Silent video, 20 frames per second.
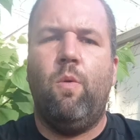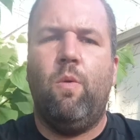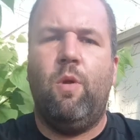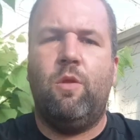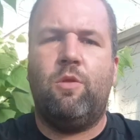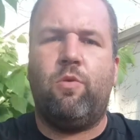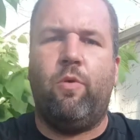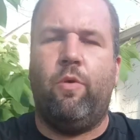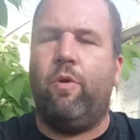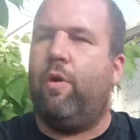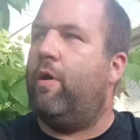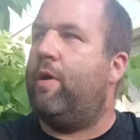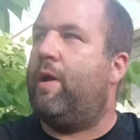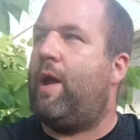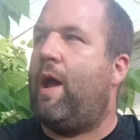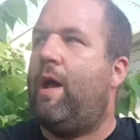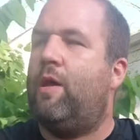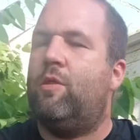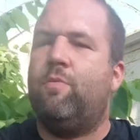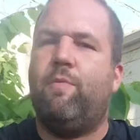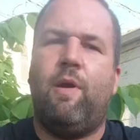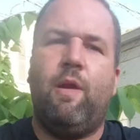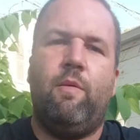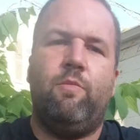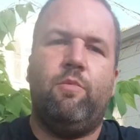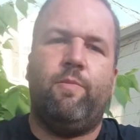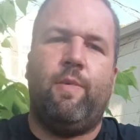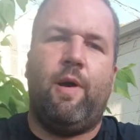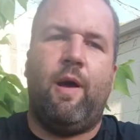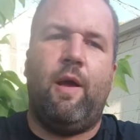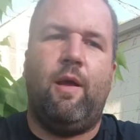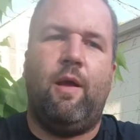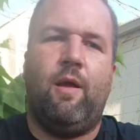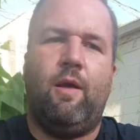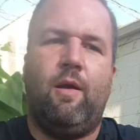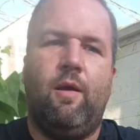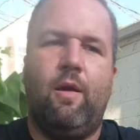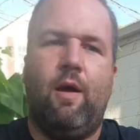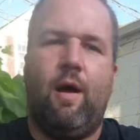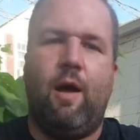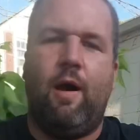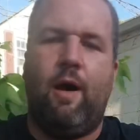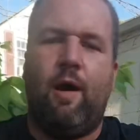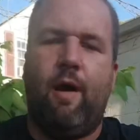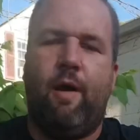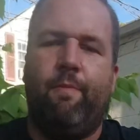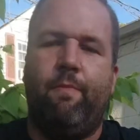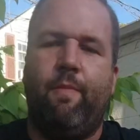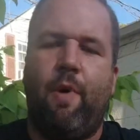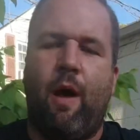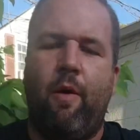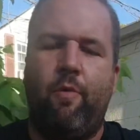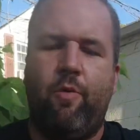What's going on, guys? My name is Mike. I